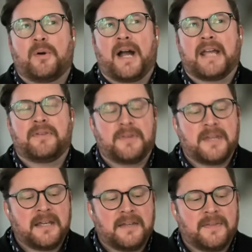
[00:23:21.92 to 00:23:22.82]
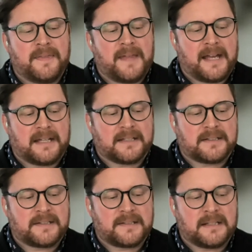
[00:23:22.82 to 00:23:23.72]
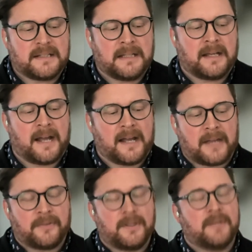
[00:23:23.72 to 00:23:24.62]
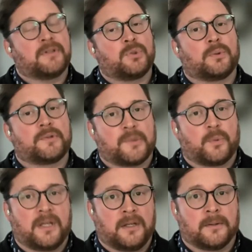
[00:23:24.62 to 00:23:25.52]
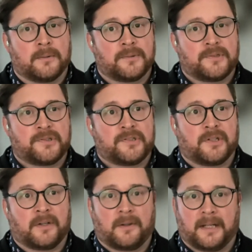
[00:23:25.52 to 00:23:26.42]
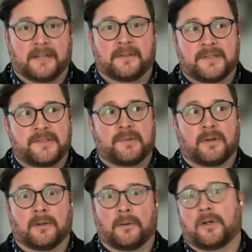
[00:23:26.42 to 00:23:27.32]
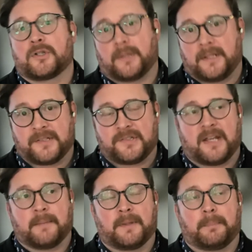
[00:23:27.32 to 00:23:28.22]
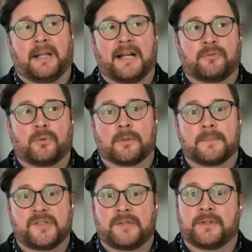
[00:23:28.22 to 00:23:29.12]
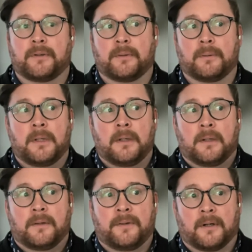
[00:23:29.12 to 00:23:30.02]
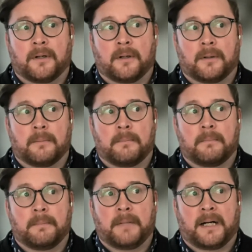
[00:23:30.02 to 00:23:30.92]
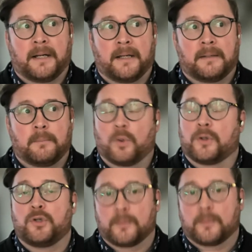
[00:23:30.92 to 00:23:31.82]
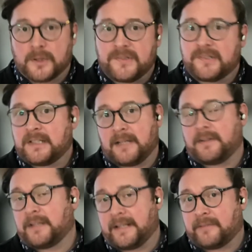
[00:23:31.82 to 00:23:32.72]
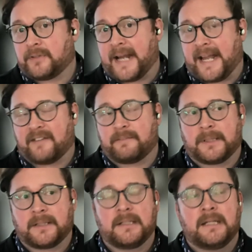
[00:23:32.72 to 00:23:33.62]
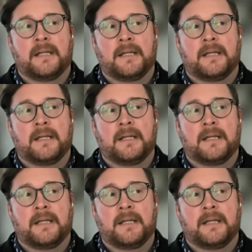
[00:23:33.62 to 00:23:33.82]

I think the tools that we use to collect this are largely the same. The platforms, even though they're more numerous today than they ever have been,